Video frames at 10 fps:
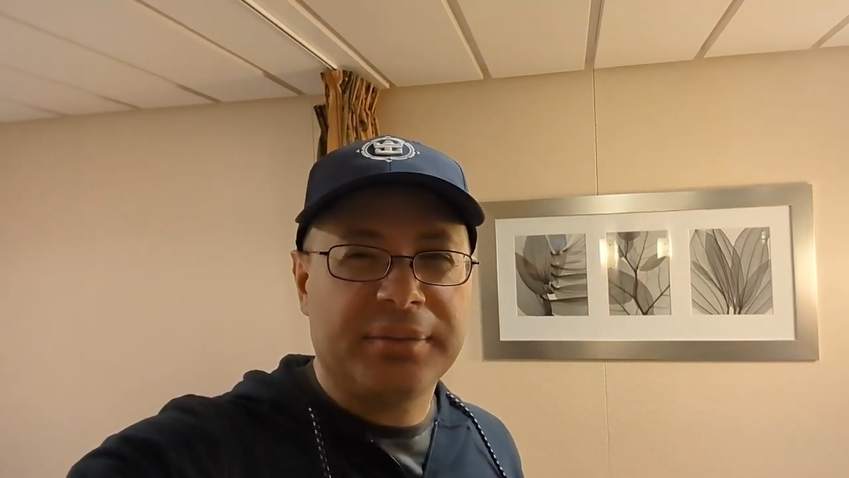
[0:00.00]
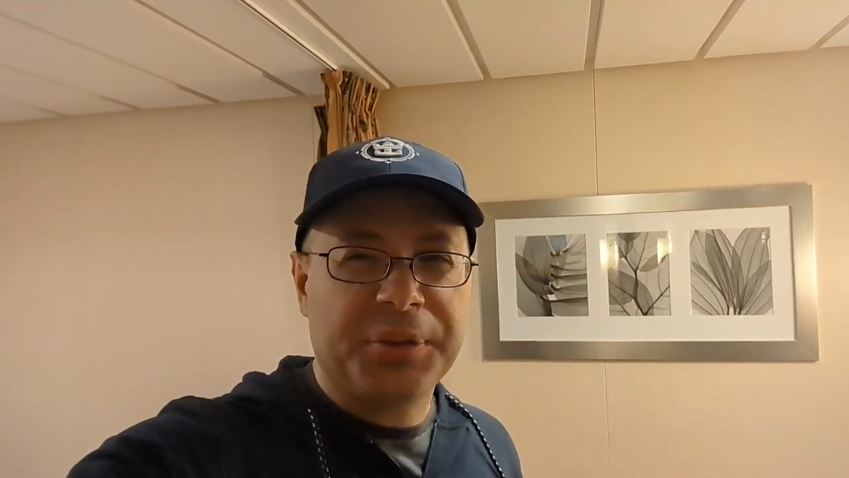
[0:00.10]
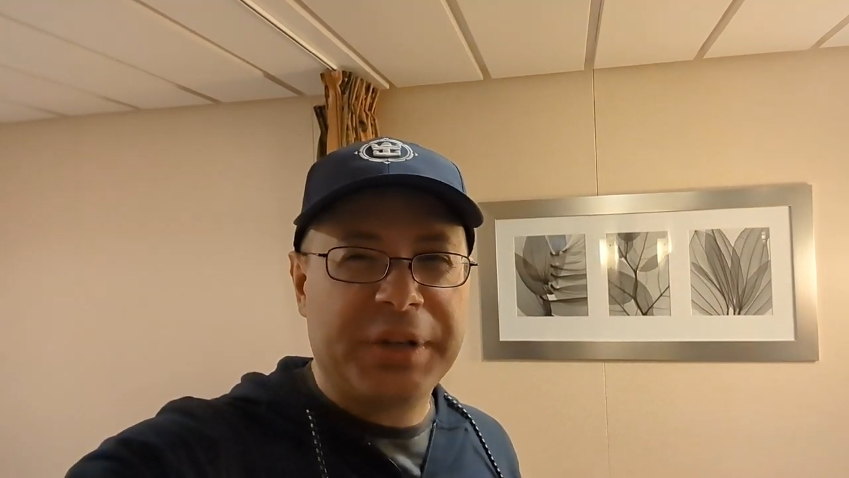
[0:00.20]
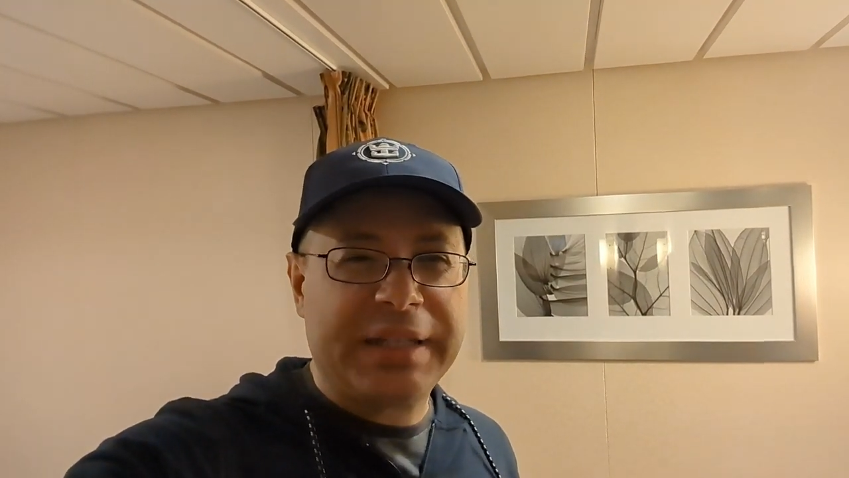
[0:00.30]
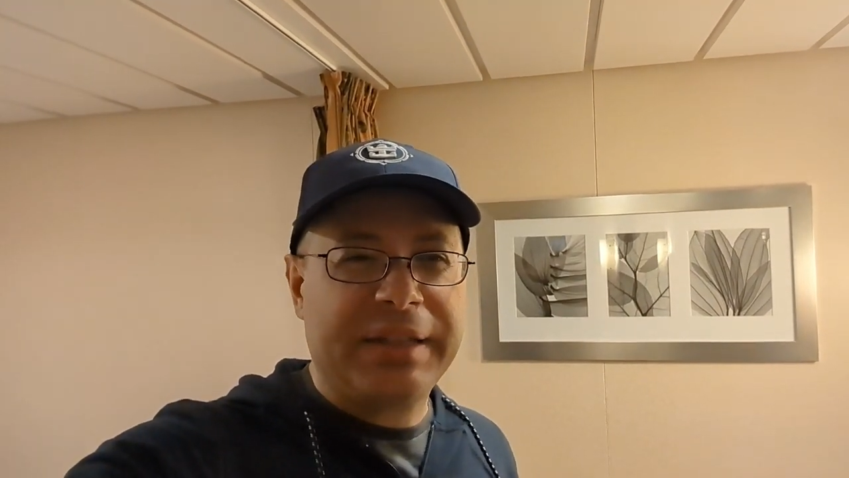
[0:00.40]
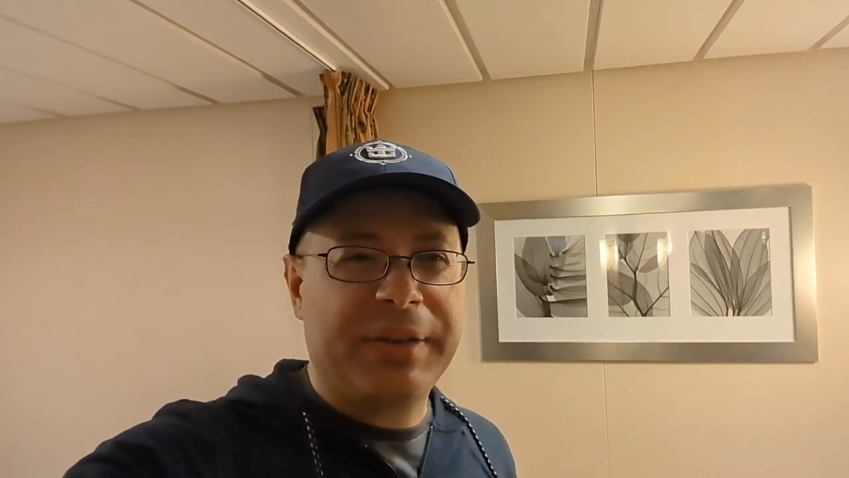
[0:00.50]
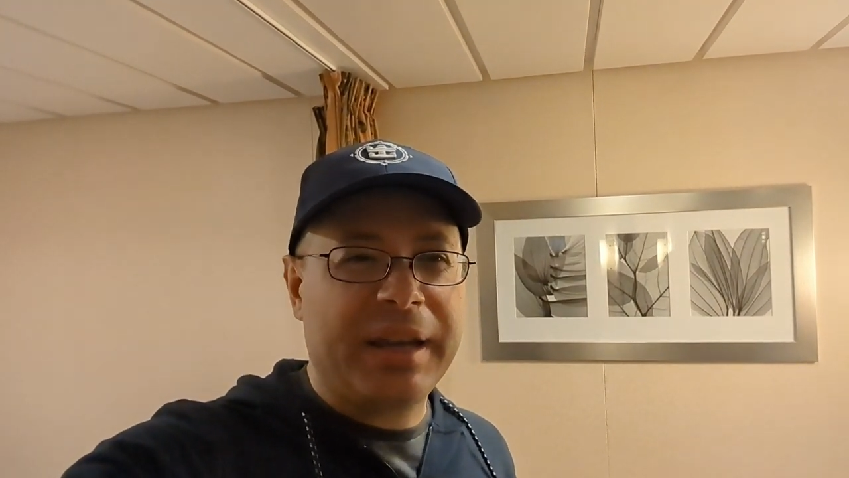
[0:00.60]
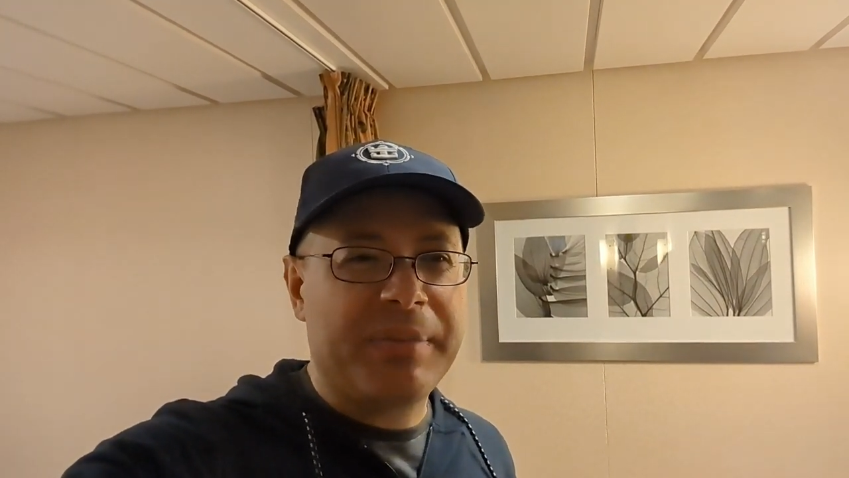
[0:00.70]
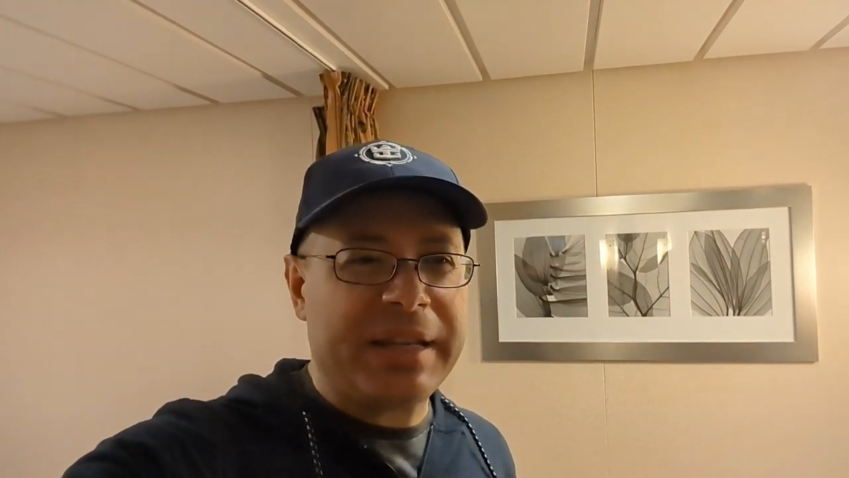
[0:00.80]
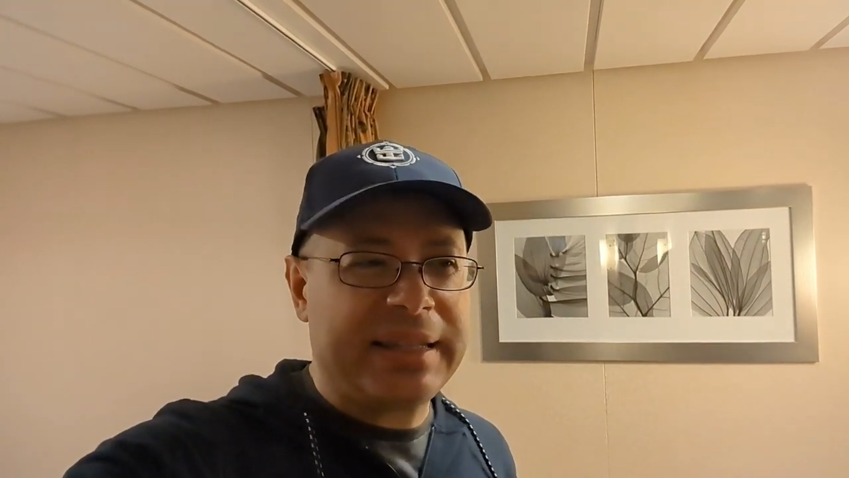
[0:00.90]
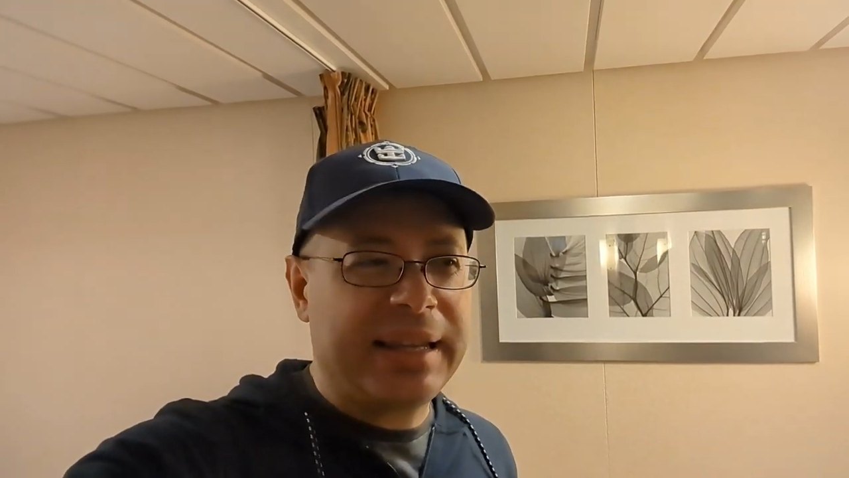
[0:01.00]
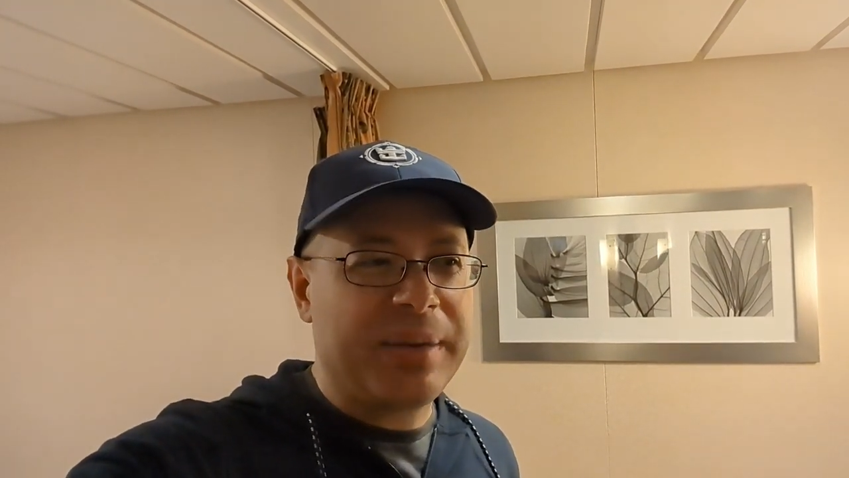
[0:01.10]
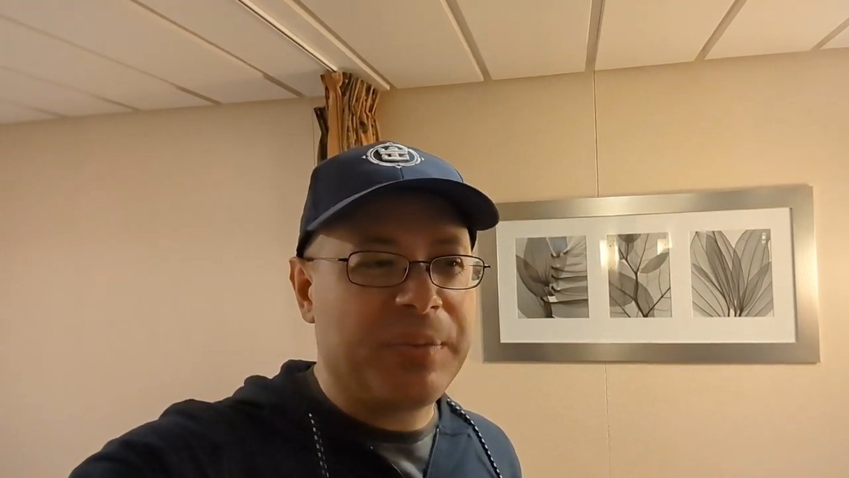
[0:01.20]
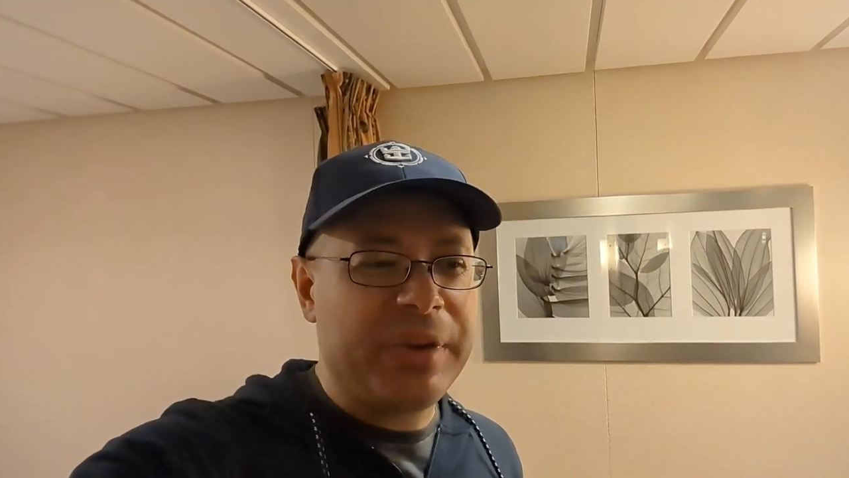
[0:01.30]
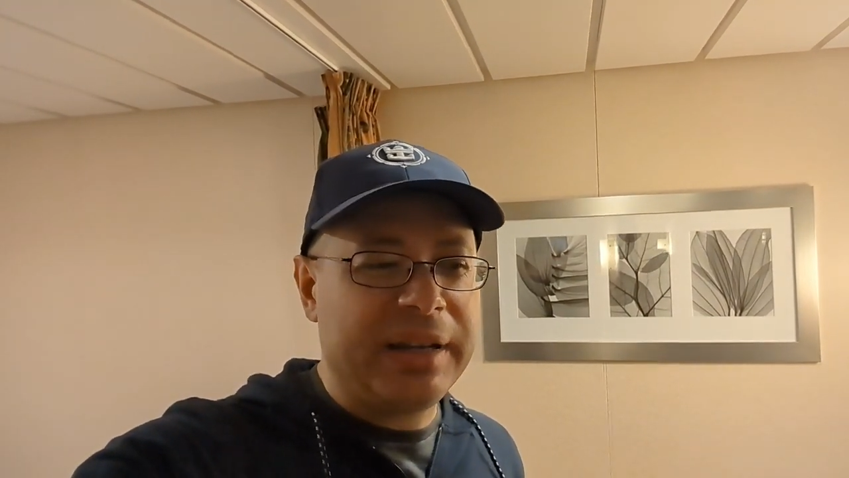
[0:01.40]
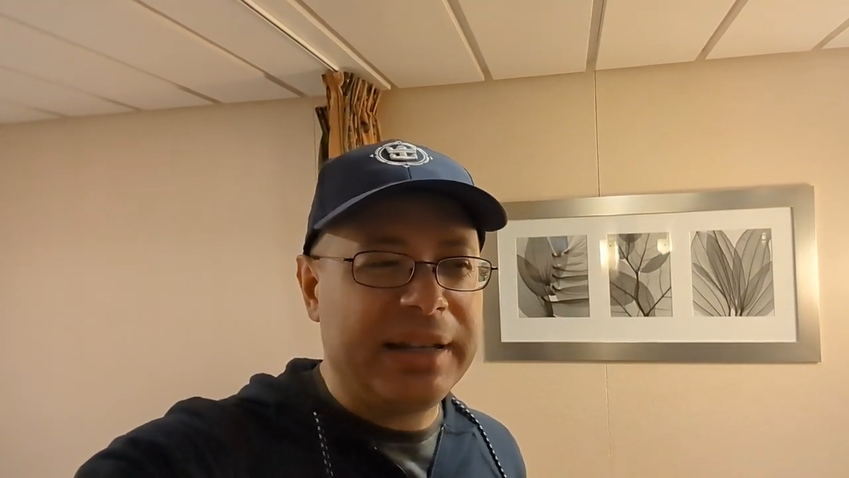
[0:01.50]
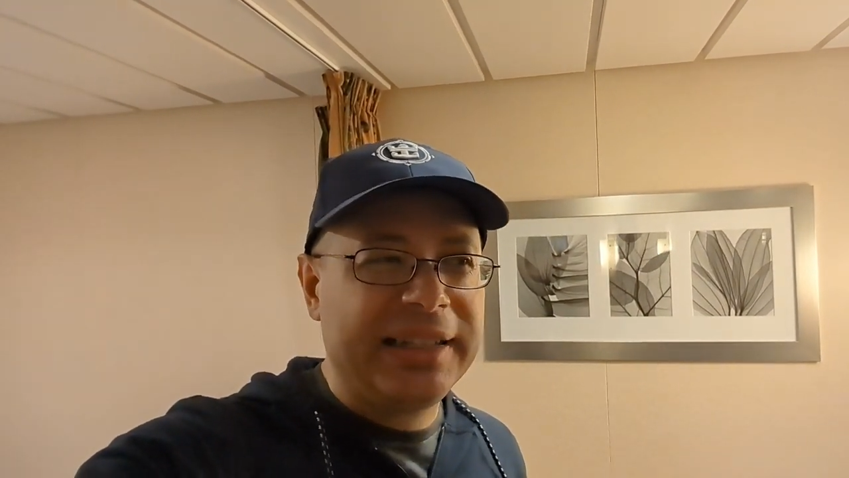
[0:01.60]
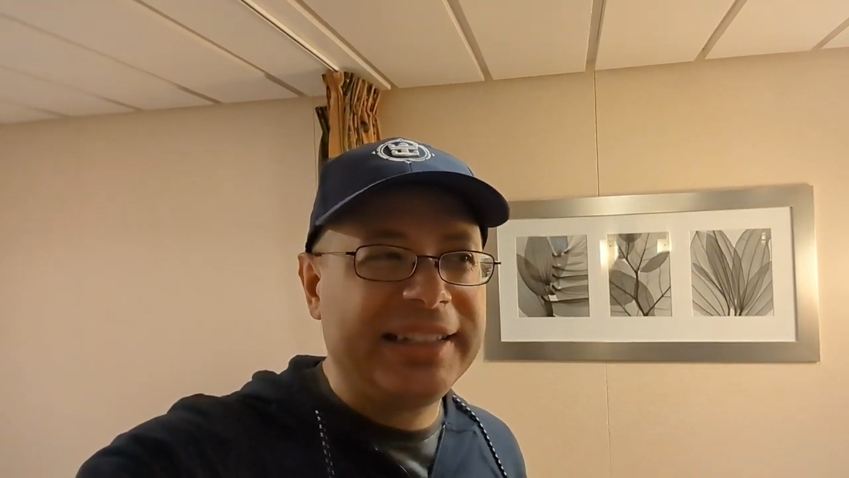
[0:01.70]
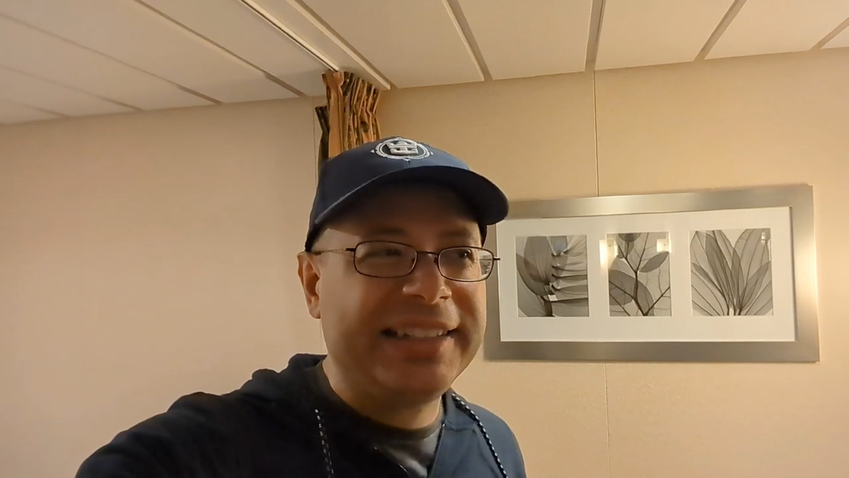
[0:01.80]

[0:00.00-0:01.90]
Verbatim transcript: I'm trying to see if I get my second wind.